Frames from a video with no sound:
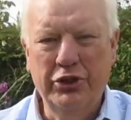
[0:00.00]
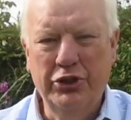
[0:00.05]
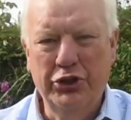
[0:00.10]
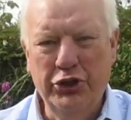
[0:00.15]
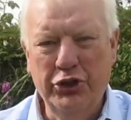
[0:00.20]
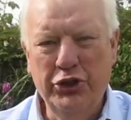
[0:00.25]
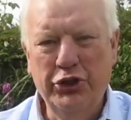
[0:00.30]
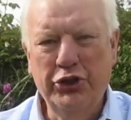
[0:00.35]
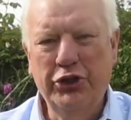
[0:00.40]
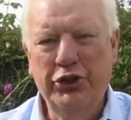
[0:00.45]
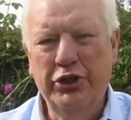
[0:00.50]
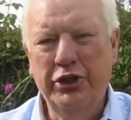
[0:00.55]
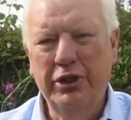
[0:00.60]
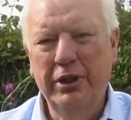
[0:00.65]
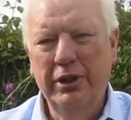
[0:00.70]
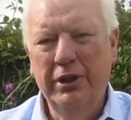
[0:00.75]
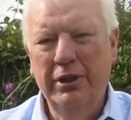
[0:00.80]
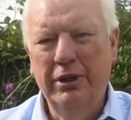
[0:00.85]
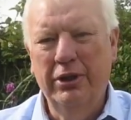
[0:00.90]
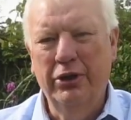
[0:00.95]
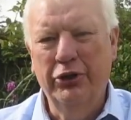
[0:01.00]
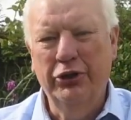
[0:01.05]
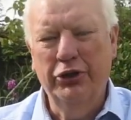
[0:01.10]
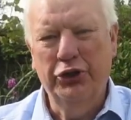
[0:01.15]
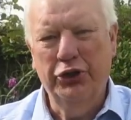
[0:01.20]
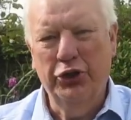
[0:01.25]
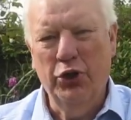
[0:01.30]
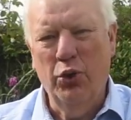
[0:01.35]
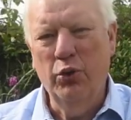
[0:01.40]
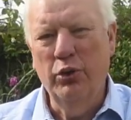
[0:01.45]
church on
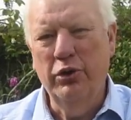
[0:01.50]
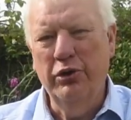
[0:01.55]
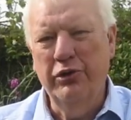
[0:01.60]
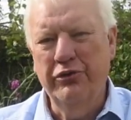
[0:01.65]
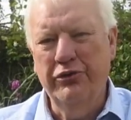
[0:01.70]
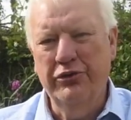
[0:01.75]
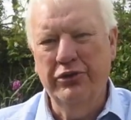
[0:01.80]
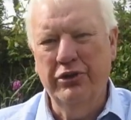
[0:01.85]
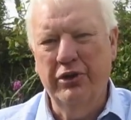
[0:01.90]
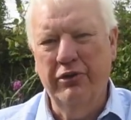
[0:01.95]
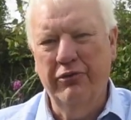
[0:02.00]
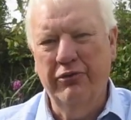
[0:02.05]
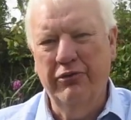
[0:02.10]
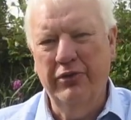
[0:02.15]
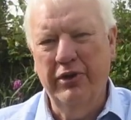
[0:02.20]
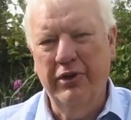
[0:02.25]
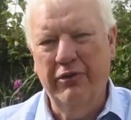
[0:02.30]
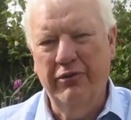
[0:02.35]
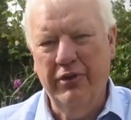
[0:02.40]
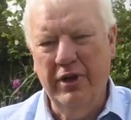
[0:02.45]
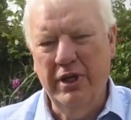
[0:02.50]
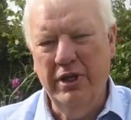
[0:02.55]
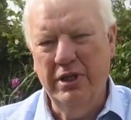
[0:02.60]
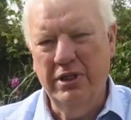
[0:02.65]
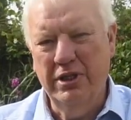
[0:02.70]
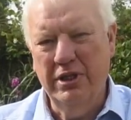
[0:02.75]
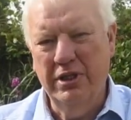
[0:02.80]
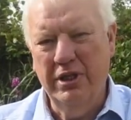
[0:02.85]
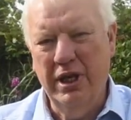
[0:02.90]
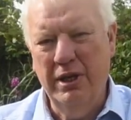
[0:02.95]
the shoulders of their
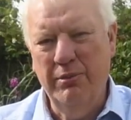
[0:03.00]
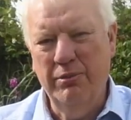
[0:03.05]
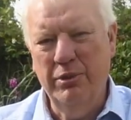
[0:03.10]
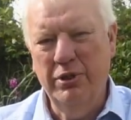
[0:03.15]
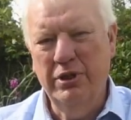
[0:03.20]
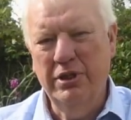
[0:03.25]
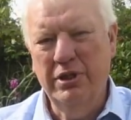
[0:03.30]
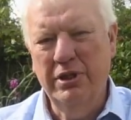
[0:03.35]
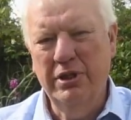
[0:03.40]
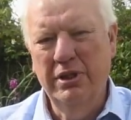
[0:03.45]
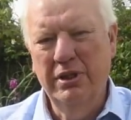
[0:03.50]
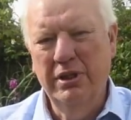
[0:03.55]
friends and neighbours,